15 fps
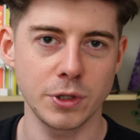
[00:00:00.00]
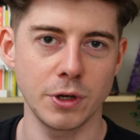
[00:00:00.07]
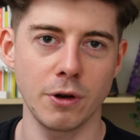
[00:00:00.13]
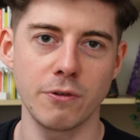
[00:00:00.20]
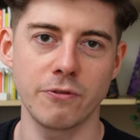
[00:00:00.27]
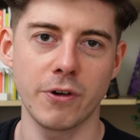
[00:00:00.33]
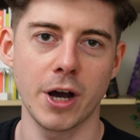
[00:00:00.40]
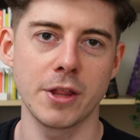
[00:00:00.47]
You
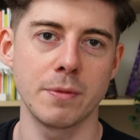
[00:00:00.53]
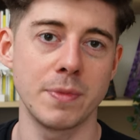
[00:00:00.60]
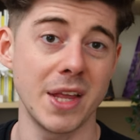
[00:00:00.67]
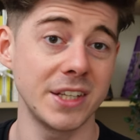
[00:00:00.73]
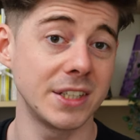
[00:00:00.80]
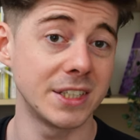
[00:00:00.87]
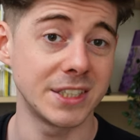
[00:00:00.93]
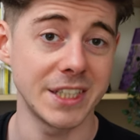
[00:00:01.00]
don't find them
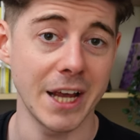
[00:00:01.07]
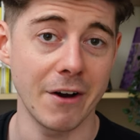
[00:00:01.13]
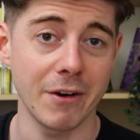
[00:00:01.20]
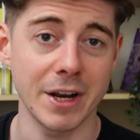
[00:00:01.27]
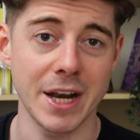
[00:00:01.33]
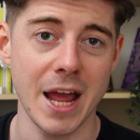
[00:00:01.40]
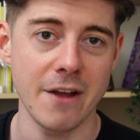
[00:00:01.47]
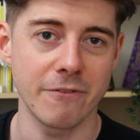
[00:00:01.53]

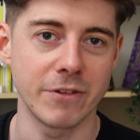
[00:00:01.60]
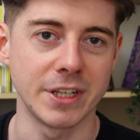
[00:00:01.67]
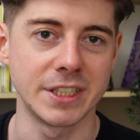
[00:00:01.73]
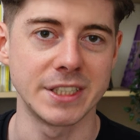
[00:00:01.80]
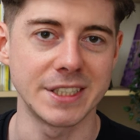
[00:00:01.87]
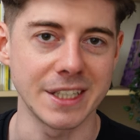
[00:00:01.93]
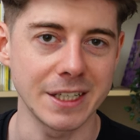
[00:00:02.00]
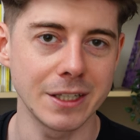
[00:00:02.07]
necessarily in every
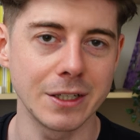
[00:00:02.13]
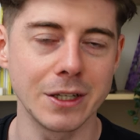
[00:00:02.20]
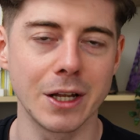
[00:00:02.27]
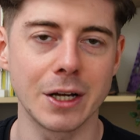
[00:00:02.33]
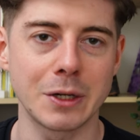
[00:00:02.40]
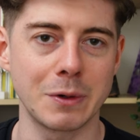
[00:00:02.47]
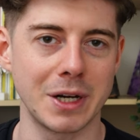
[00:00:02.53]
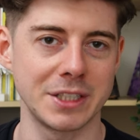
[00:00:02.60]

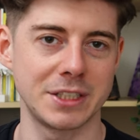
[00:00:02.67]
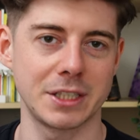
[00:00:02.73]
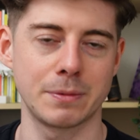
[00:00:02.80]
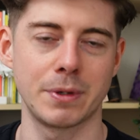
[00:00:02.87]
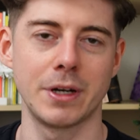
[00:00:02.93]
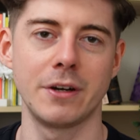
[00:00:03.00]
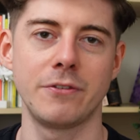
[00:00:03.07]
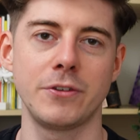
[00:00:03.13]
single
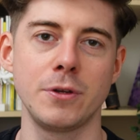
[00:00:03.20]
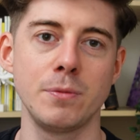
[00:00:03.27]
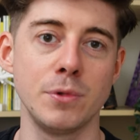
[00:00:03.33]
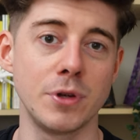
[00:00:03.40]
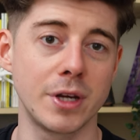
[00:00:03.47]
aquatic perfume.